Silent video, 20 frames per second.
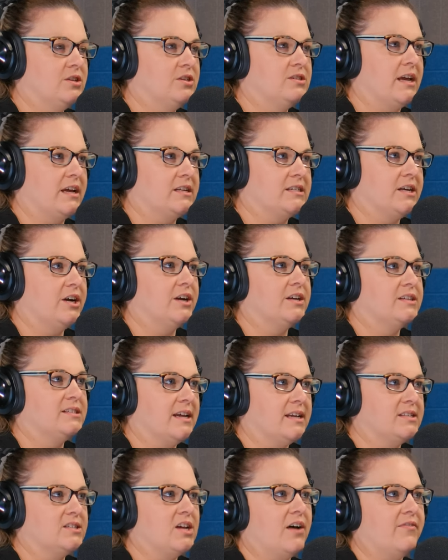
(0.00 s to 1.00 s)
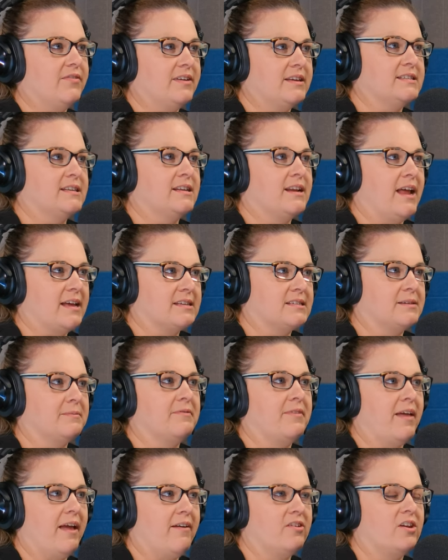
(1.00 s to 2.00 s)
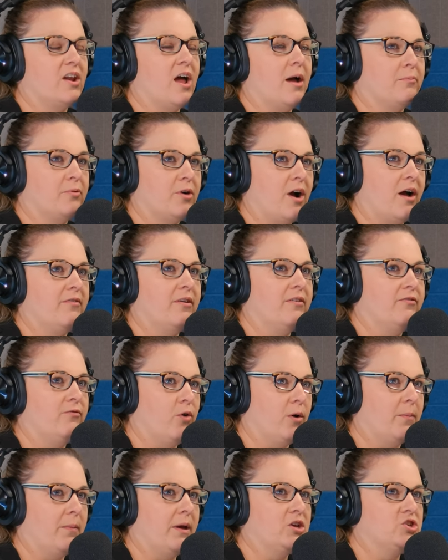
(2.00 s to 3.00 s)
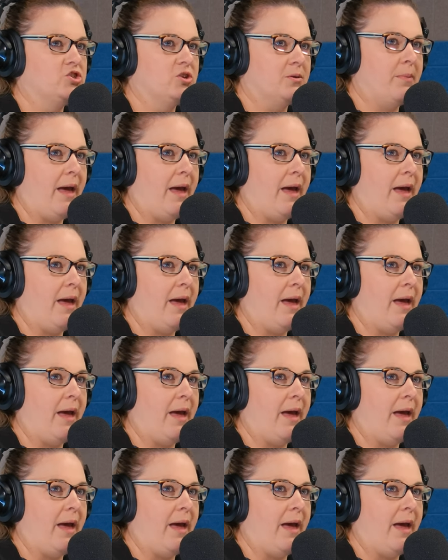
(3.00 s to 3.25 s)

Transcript: the Secretary of State's office and ask them if they have a nonprofit formation